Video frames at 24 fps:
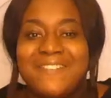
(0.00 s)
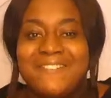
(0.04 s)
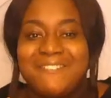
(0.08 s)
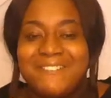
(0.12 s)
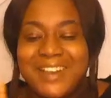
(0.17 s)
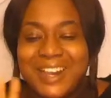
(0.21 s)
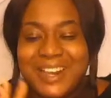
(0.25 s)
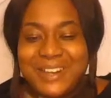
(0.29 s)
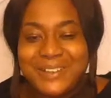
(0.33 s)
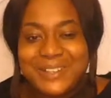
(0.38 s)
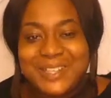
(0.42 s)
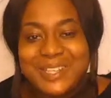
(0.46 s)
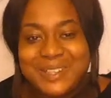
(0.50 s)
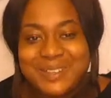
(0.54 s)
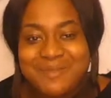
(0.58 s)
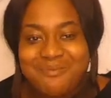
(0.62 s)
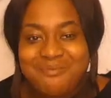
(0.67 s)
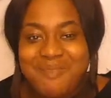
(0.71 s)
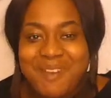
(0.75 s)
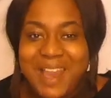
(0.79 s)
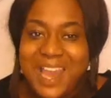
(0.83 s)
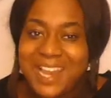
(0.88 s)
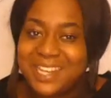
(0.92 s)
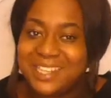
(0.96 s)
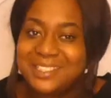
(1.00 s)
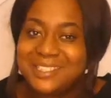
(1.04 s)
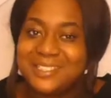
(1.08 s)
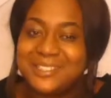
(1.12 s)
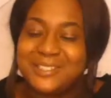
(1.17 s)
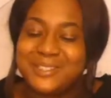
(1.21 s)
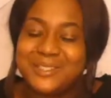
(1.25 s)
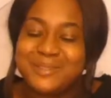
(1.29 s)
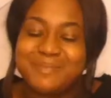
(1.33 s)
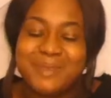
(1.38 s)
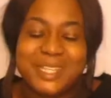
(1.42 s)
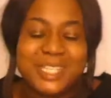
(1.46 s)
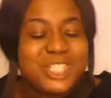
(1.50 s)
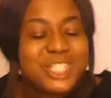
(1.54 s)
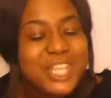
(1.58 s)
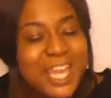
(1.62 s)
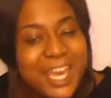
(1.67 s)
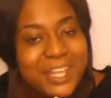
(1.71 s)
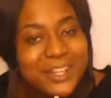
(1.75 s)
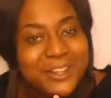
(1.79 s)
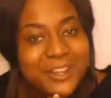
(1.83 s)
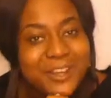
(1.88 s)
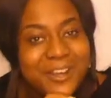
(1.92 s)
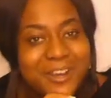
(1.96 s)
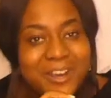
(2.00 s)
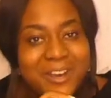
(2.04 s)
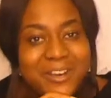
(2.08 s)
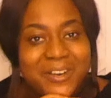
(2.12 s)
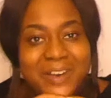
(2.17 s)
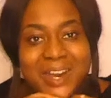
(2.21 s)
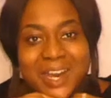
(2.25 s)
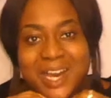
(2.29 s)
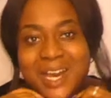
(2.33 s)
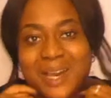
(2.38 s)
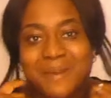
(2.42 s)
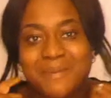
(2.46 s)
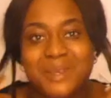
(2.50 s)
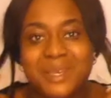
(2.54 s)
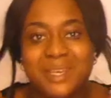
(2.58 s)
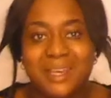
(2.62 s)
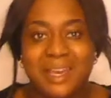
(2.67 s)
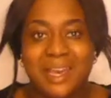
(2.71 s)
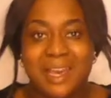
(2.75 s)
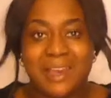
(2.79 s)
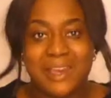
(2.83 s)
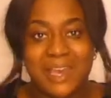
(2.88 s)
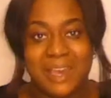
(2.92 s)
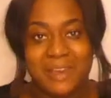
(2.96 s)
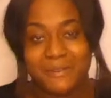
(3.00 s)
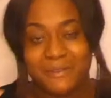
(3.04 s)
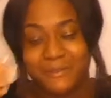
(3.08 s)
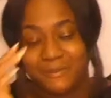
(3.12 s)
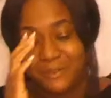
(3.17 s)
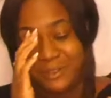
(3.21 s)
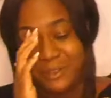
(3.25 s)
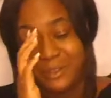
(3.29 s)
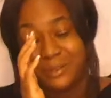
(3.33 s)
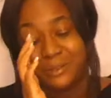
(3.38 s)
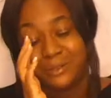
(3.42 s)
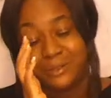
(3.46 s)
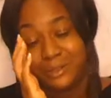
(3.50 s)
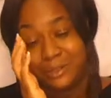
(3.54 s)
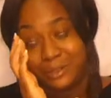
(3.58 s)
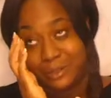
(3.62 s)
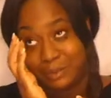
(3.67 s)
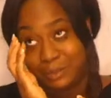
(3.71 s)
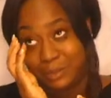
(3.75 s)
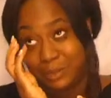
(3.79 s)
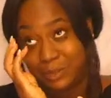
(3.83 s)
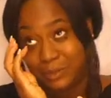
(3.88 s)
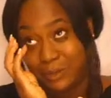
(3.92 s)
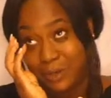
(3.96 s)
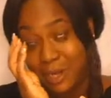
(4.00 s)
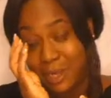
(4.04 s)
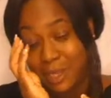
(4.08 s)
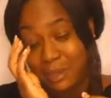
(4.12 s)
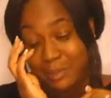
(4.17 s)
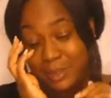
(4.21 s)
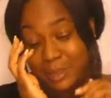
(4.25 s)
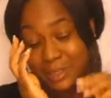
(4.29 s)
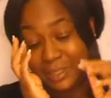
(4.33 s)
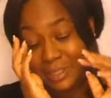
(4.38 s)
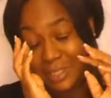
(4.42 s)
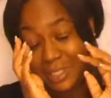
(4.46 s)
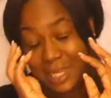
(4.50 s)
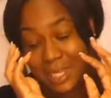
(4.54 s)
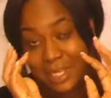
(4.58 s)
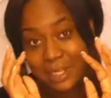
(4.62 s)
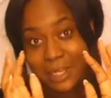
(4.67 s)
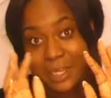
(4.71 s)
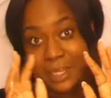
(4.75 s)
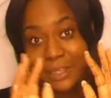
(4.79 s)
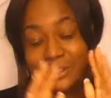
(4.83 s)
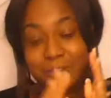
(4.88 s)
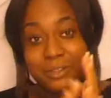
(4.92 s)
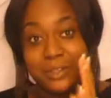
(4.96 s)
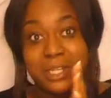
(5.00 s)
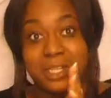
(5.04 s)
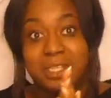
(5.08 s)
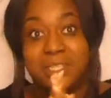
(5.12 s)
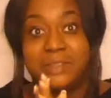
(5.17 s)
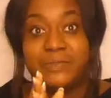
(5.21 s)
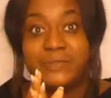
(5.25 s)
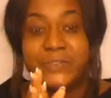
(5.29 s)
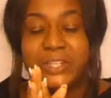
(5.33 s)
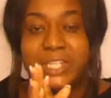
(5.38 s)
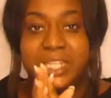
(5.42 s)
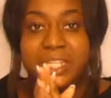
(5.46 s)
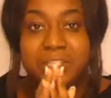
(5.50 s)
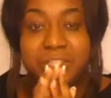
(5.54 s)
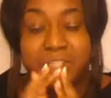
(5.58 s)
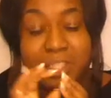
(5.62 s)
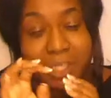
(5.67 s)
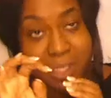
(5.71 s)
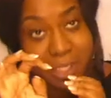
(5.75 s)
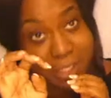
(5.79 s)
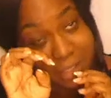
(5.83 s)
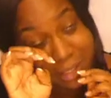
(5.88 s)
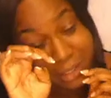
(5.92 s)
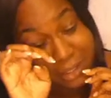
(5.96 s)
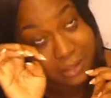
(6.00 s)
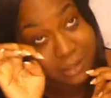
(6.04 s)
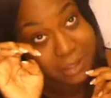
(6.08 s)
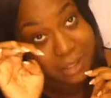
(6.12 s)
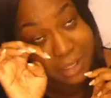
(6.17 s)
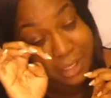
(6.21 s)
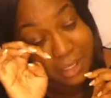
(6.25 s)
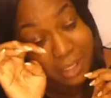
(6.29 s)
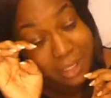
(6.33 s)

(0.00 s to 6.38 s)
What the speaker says: Welcome back to my channel. I have a few new subscribers. Hello, sorry, I didn't really itchy eye then.